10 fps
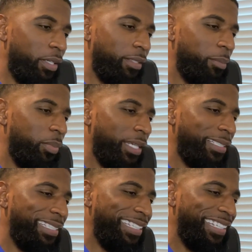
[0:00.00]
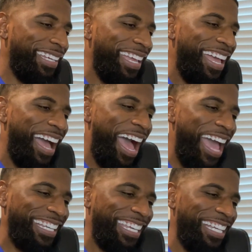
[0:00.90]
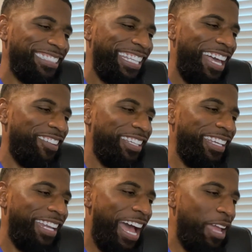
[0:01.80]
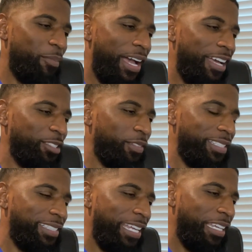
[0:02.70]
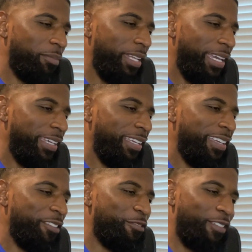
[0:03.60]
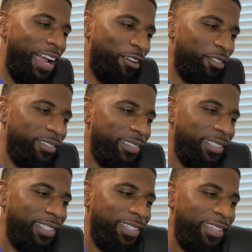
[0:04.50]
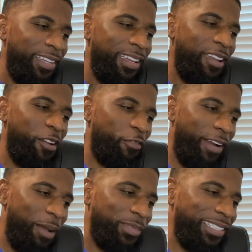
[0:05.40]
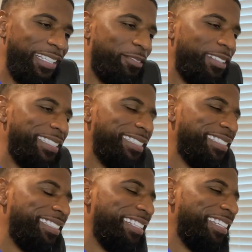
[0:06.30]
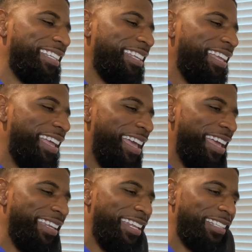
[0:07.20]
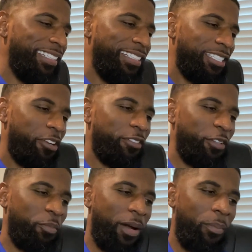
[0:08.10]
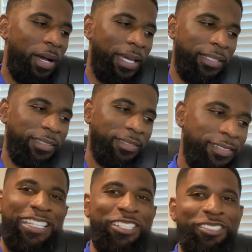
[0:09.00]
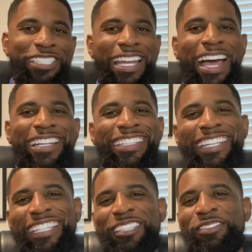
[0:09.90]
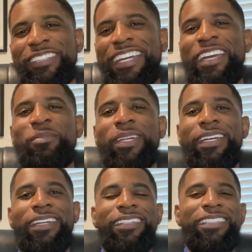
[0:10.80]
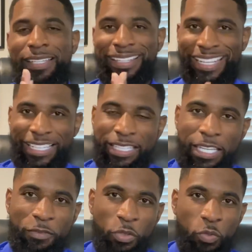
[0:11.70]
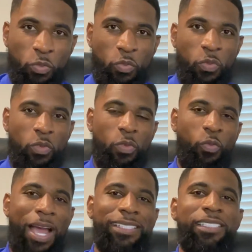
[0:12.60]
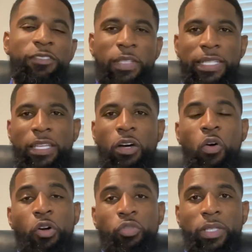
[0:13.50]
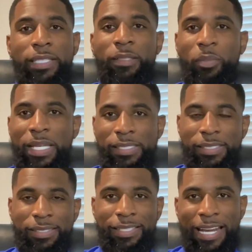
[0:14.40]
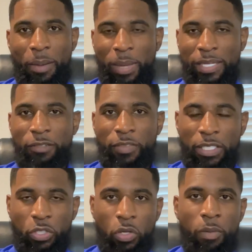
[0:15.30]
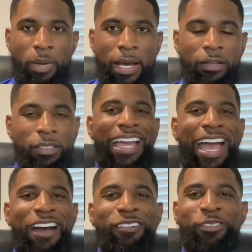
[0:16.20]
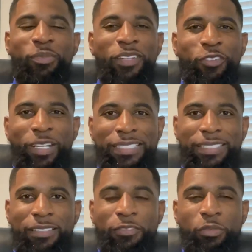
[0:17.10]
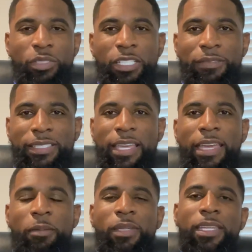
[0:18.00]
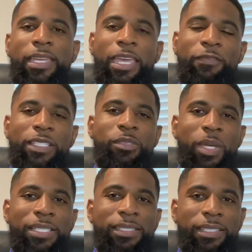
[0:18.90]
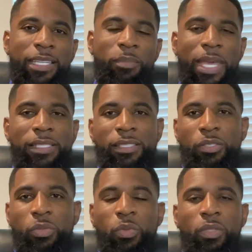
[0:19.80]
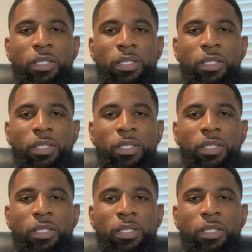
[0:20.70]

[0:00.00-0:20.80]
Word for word: in the big league, high case count, and high miles for the same day route. Ram deliveries, and nothing is hurting on my body. So shout out to Nikki for that, man. Nikki, if you watch this video or you get the message that I made a video about how you've been crushing in the food service game, if this message get back to you,